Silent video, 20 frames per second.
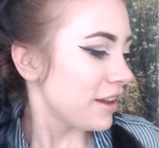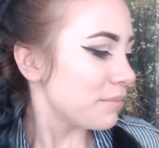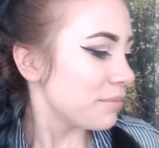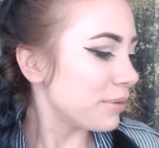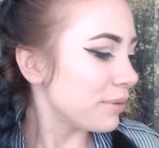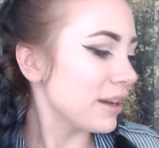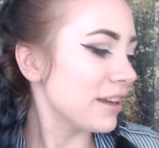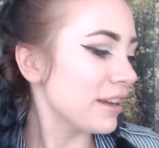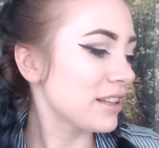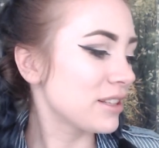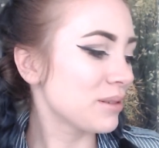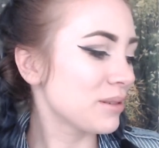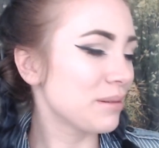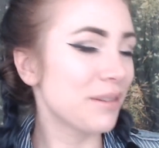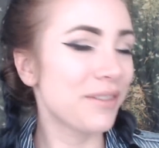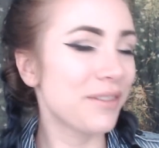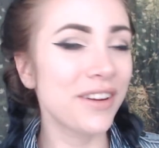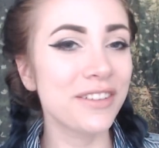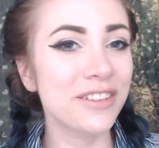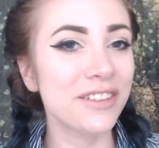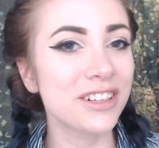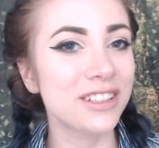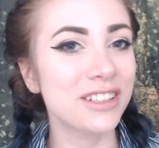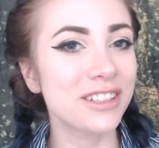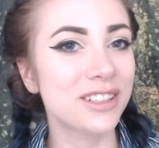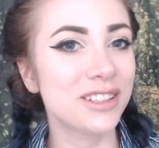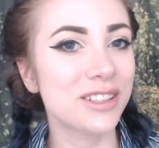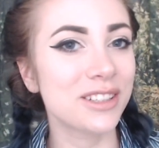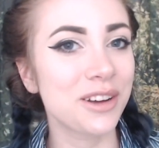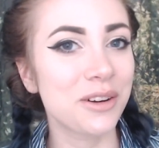but it's one of my favorites,
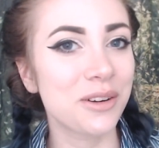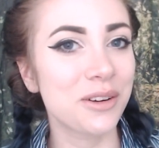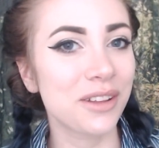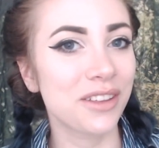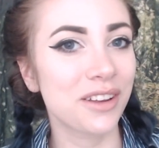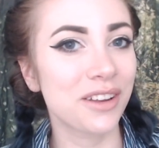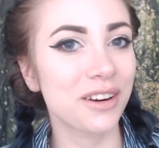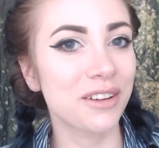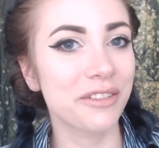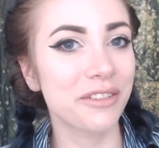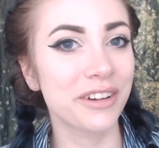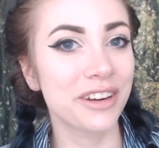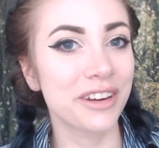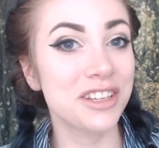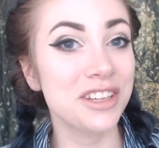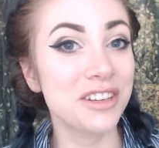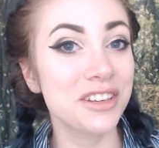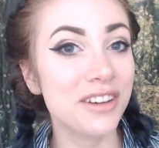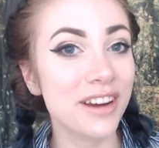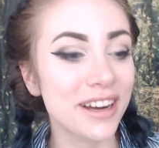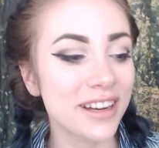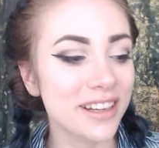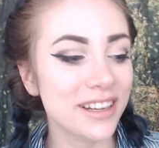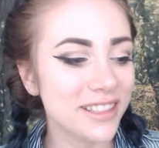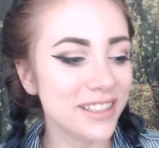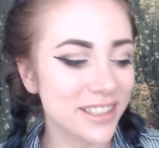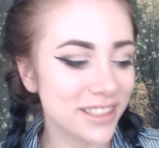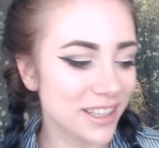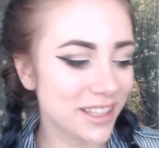so I thought I would read it to you guys.